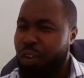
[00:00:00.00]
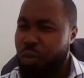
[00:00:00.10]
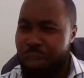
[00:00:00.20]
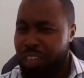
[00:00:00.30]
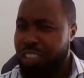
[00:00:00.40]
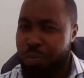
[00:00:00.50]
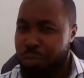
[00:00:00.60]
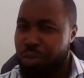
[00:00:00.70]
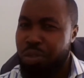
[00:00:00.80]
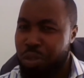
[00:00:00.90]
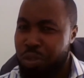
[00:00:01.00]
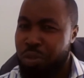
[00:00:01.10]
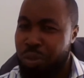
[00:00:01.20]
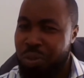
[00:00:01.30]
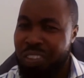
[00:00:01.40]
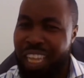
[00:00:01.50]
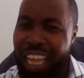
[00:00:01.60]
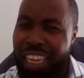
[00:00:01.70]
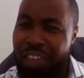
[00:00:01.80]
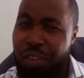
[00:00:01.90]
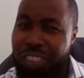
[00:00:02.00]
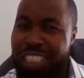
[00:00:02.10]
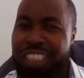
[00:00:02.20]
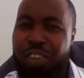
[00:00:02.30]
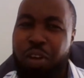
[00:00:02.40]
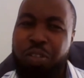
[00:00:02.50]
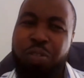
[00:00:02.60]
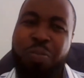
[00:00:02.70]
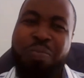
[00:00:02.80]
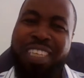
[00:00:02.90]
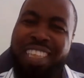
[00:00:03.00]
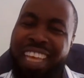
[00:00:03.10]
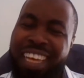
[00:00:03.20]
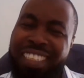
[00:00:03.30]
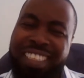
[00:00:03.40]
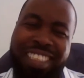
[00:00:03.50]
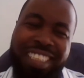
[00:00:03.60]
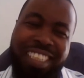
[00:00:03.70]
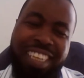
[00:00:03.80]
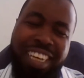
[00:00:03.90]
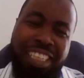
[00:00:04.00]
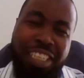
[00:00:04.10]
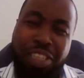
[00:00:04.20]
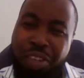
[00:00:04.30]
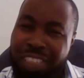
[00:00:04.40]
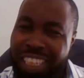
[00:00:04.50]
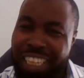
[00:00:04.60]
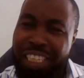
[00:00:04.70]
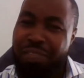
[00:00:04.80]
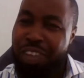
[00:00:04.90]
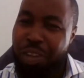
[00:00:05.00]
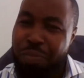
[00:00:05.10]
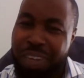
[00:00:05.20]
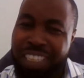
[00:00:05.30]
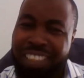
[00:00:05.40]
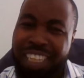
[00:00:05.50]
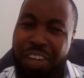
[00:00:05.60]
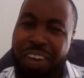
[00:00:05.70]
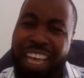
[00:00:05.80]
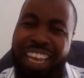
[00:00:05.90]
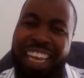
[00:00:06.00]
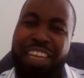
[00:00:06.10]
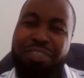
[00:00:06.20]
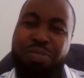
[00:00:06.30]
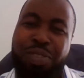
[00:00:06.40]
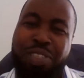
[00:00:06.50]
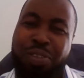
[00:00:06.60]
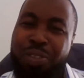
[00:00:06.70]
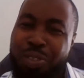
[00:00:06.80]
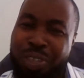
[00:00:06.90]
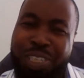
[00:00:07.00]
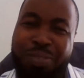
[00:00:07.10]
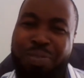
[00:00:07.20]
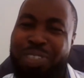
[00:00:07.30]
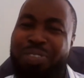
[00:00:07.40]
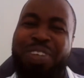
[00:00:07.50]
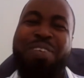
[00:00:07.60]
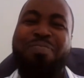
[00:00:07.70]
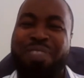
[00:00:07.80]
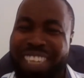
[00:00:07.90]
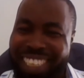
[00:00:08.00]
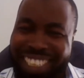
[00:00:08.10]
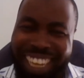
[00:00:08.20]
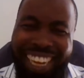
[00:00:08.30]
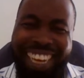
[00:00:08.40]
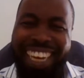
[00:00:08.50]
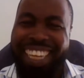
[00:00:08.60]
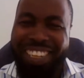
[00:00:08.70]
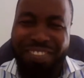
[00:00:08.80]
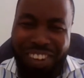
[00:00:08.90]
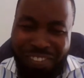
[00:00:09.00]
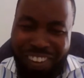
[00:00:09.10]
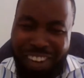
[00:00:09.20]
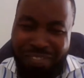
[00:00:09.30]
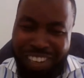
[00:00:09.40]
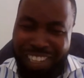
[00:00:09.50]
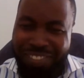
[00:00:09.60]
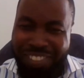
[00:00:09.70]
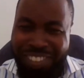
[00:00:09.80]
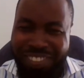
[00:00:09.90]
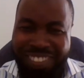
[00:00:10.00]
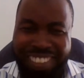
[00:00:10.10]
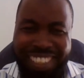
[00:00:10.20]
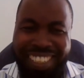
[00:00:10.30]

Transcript: Where does it put those tools? And does it also mean that the .NET developers now are left with no choice but to embrace and learn about Power Platform?